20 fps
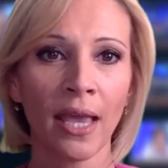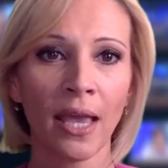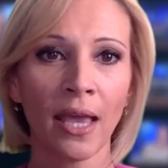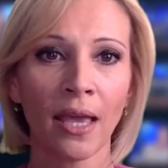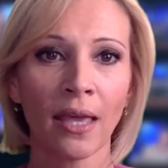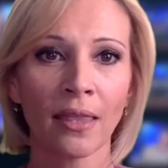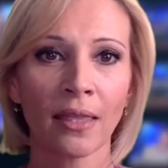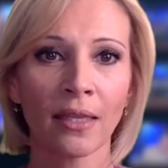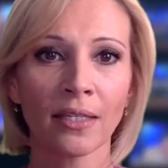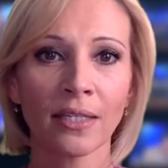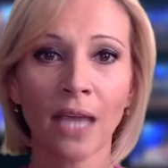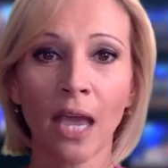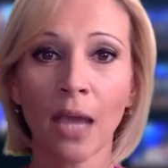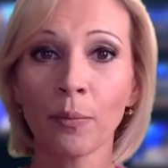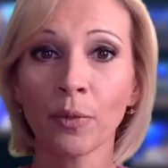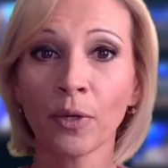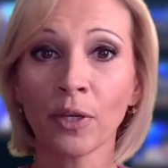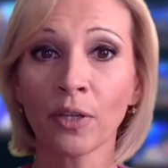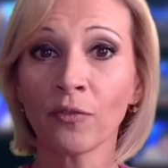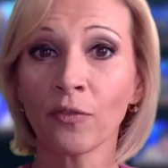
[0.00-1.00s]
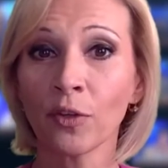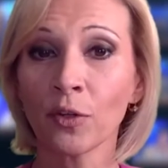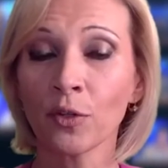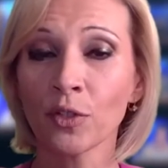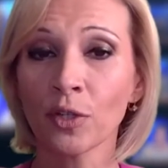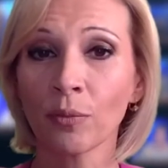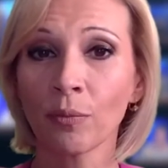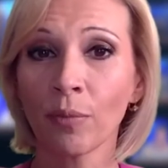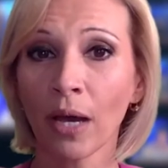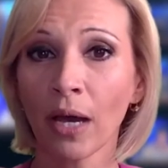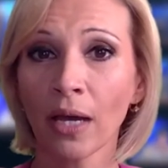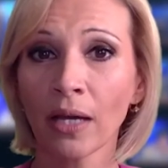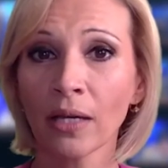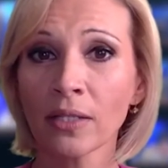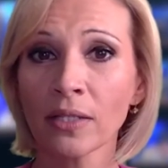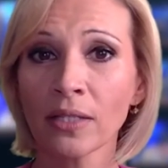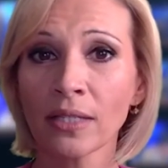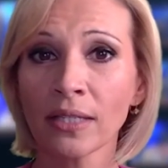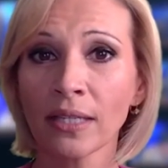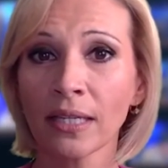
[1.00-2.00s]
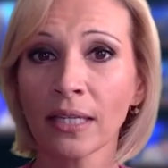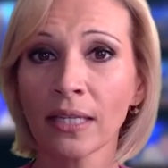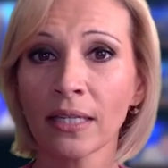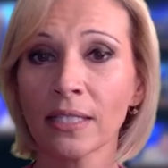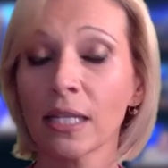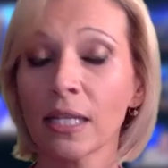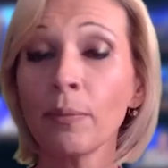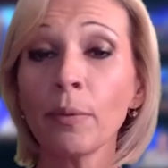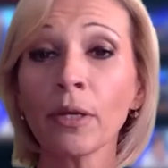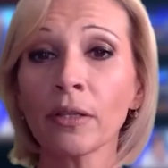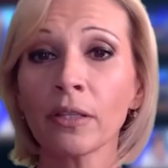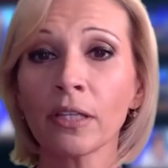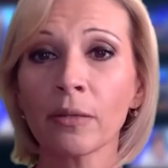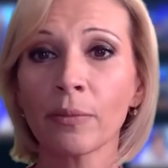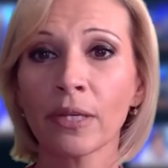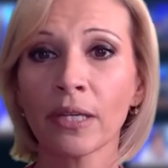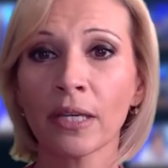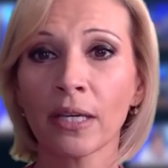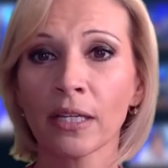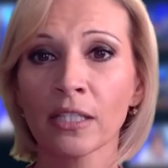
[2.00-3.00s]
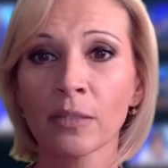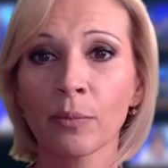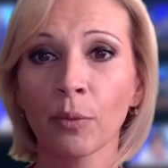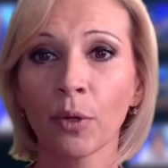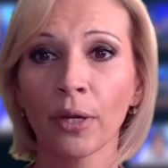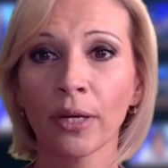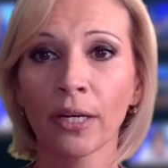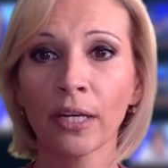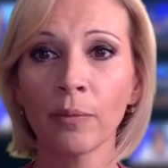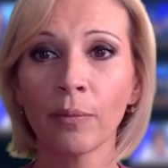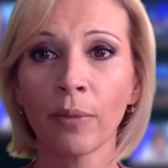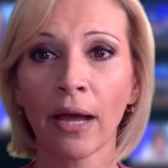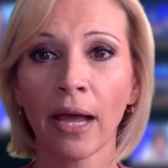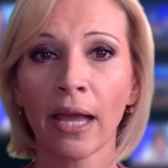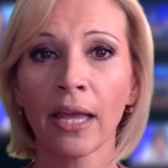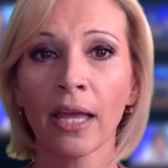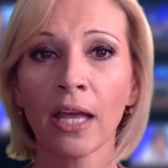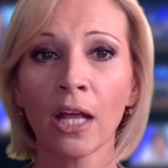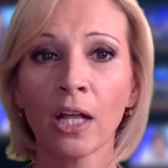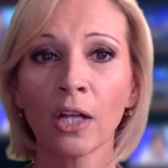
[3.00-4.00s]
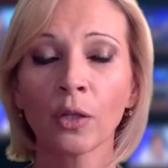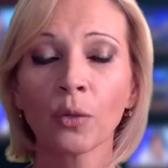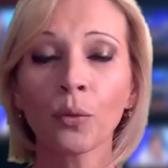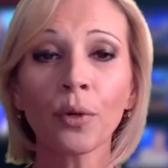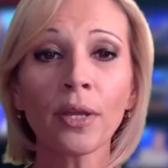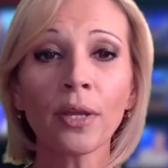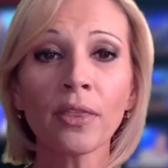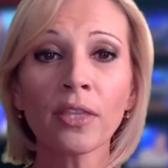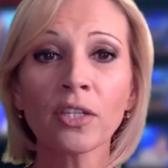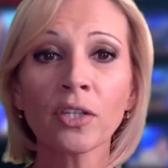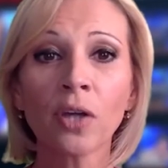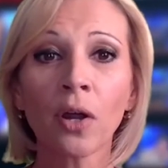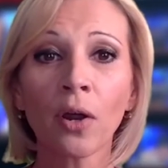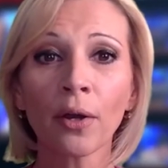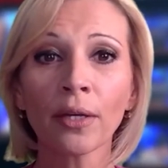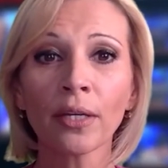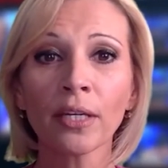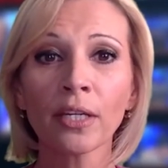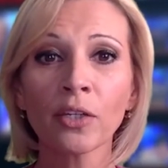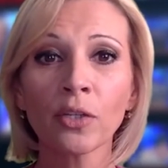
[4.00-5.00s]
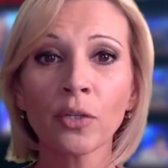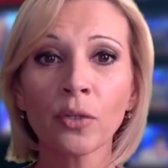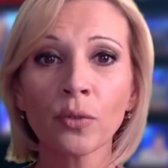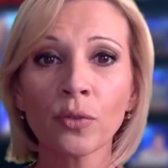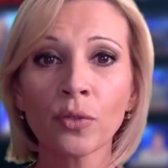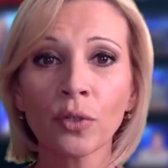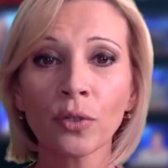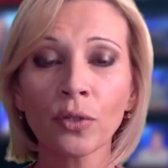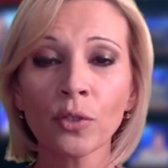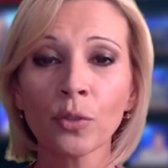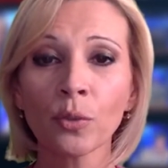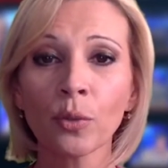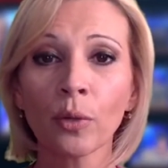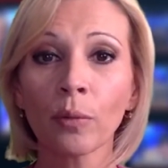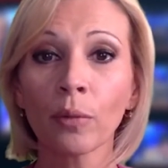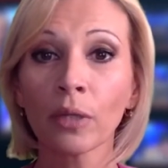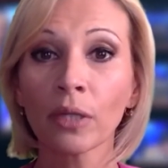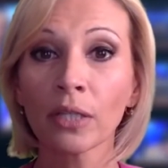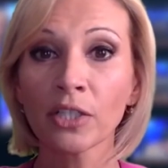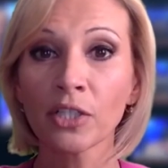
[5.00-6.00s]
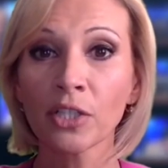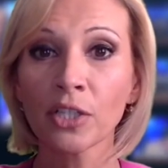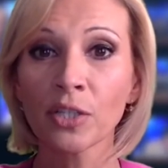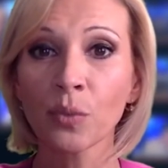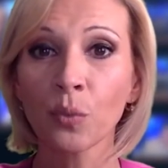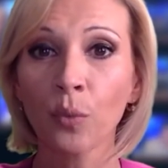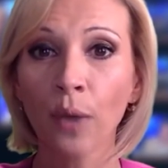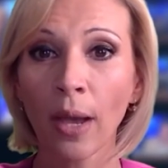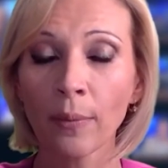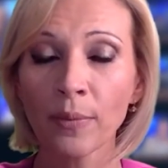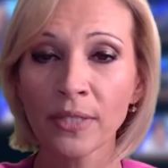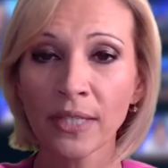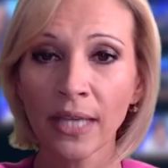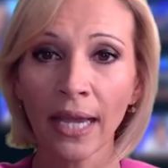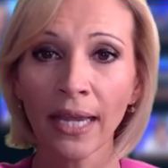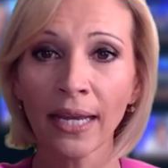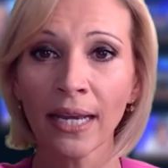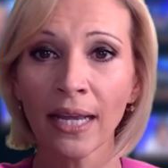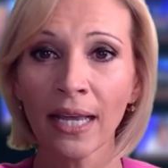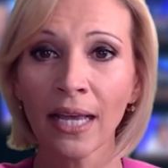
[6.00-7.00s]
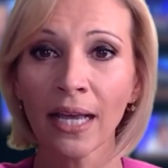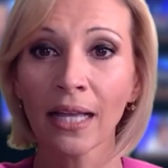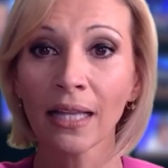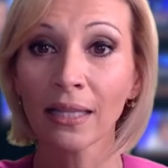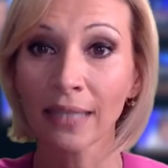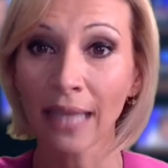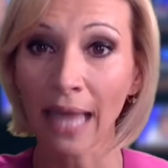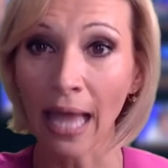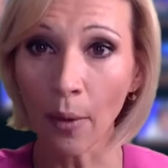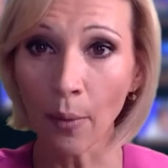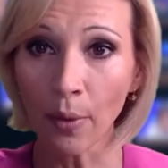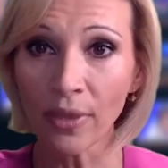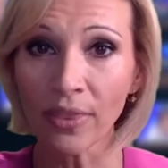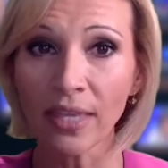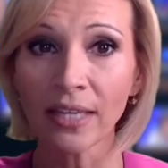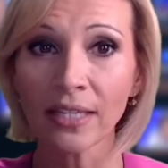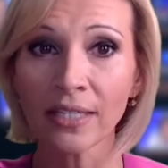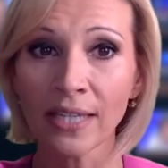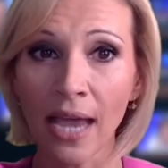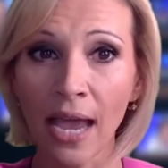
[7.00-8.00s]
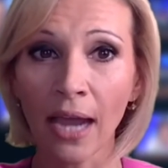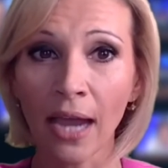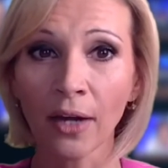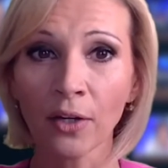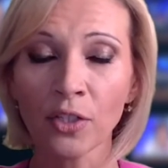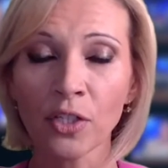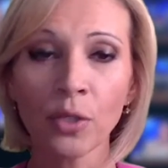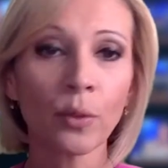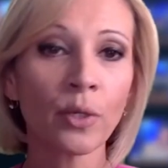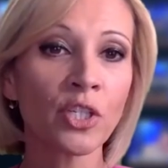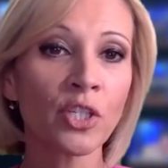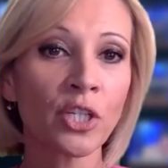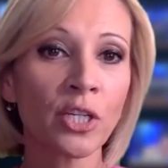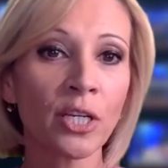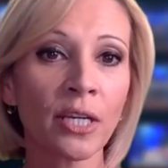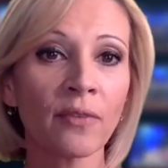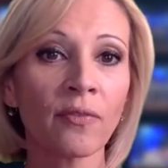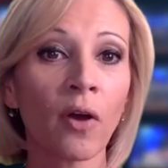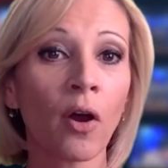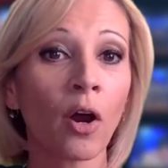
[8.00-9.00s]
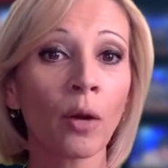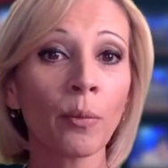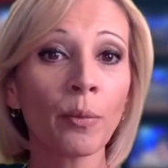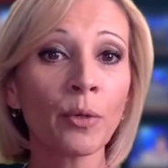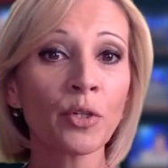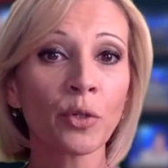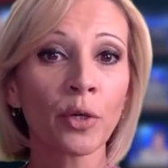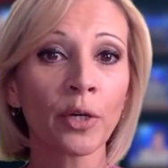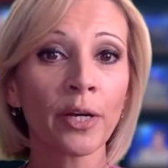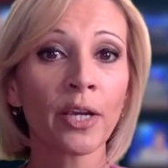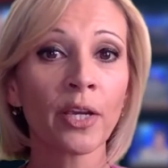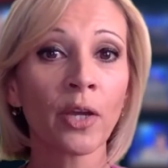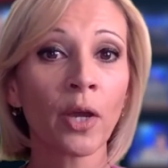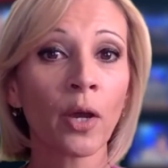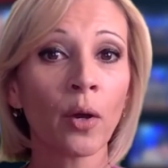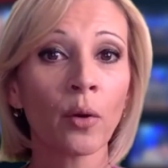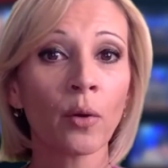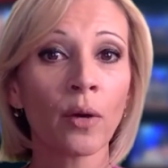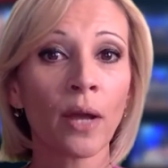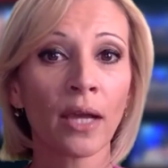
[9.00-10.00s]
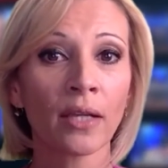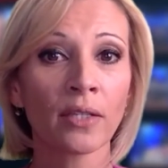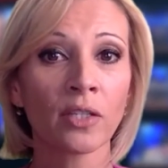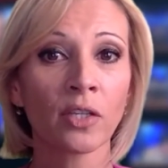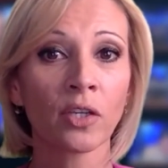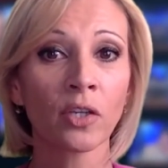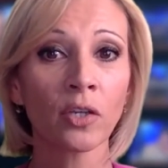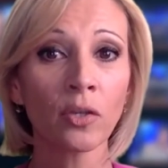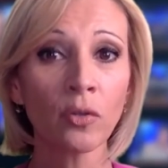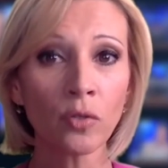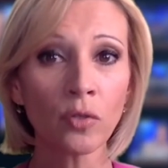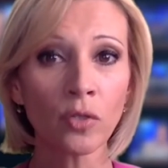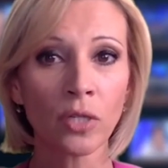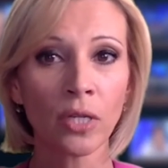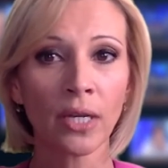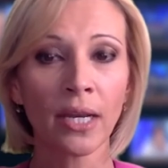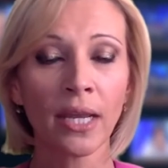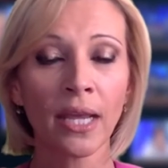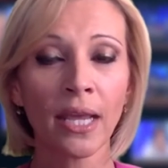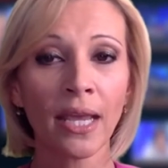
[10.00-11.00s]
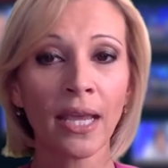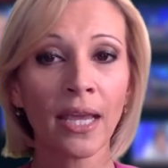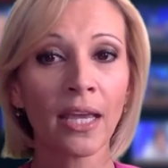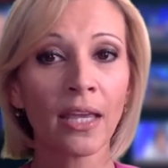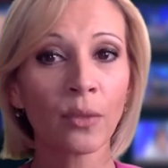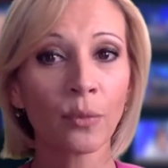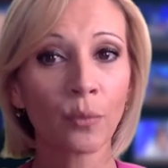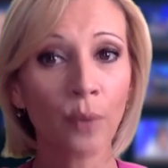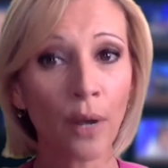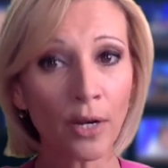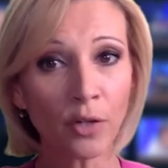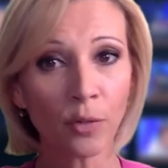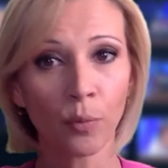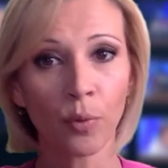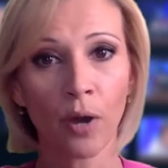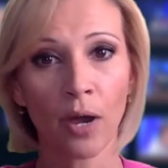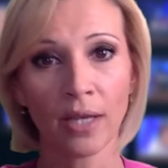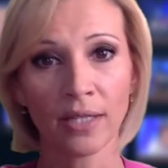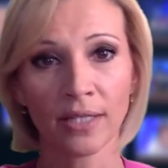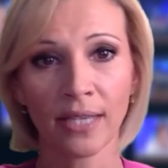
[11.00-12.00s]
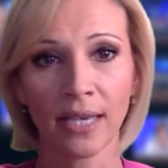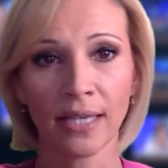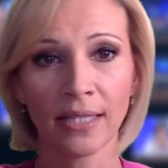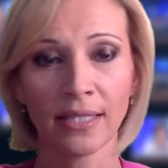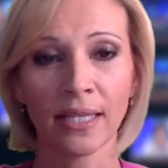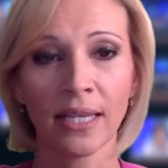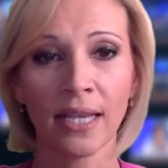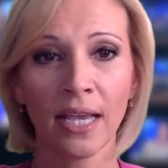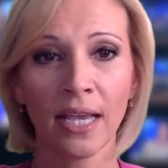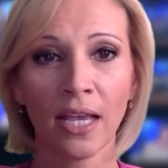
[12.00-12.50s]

The type confusion bugs can typically be exploited by luring the targeted user to a malicious website, allowing the attacker to achieve arbitrary code execution in the render process.